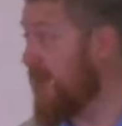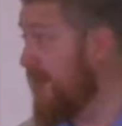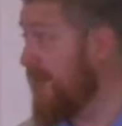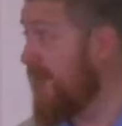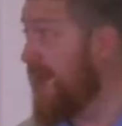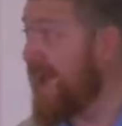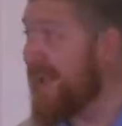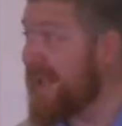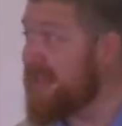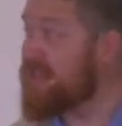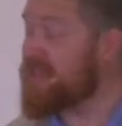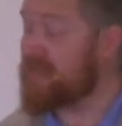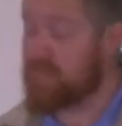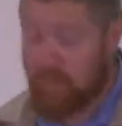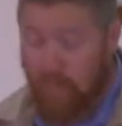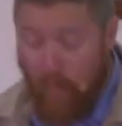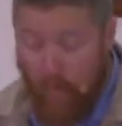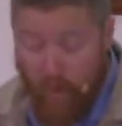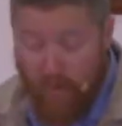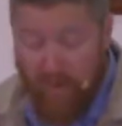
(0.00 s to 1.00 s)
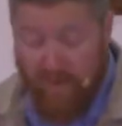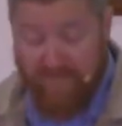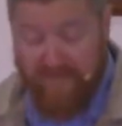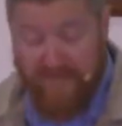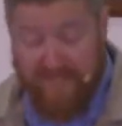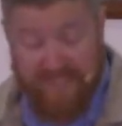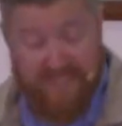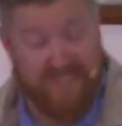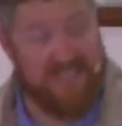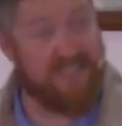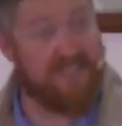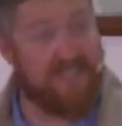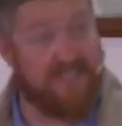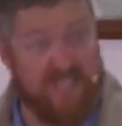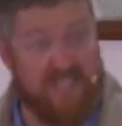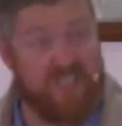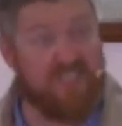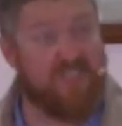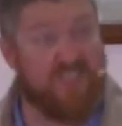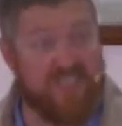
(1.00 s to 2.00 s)
alliance born of
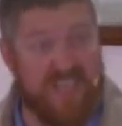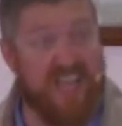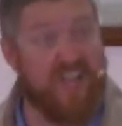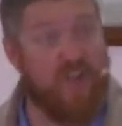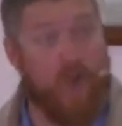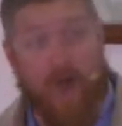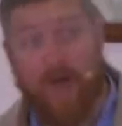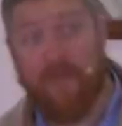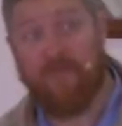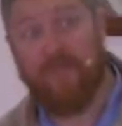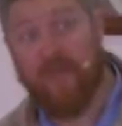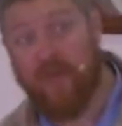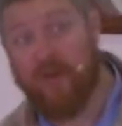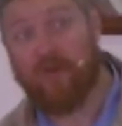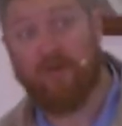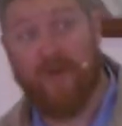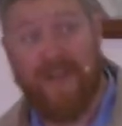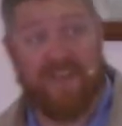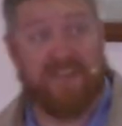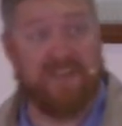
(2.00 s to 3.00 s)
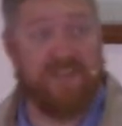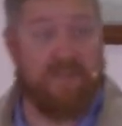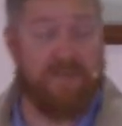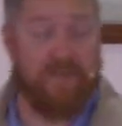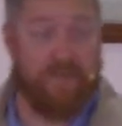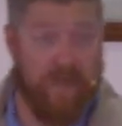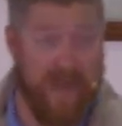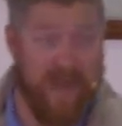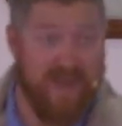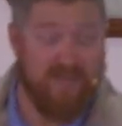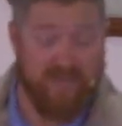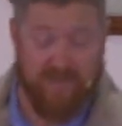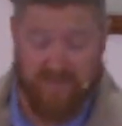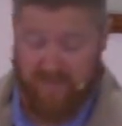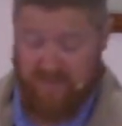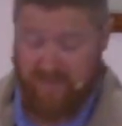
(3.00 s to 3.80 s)
necessity to take on the greater threat?